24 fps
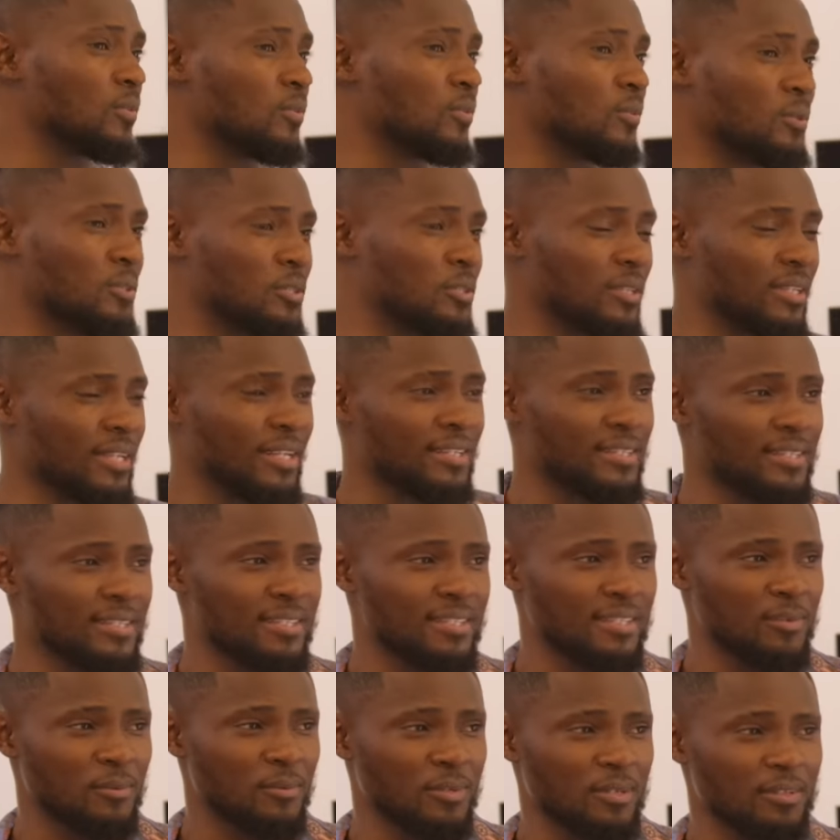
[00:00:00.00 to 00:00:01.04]
Would you like to
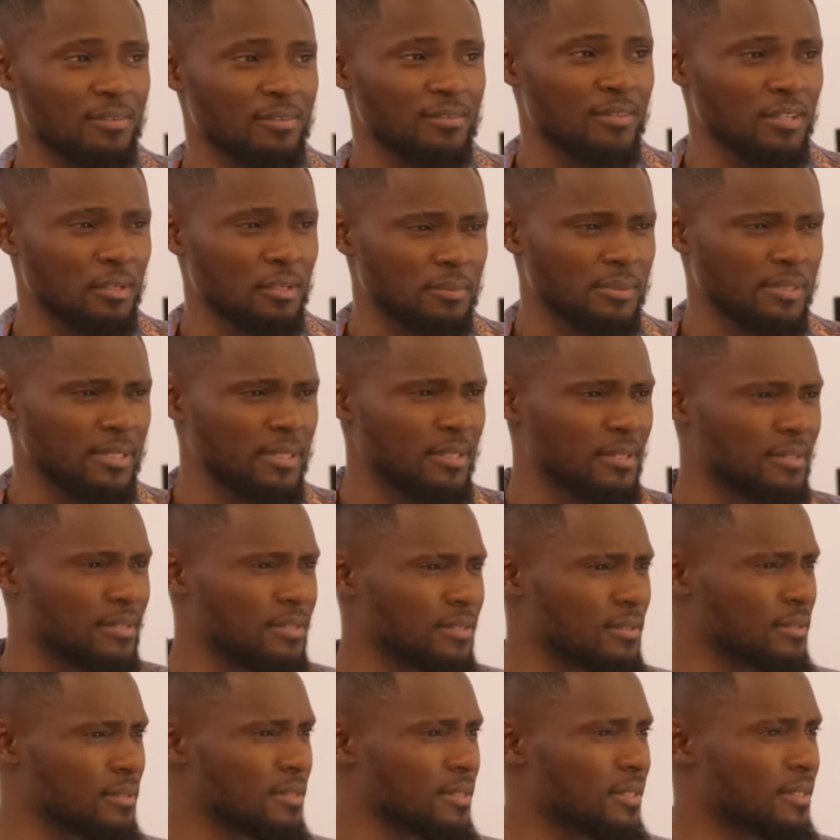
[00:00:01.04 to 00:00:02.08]
see what upstairs looks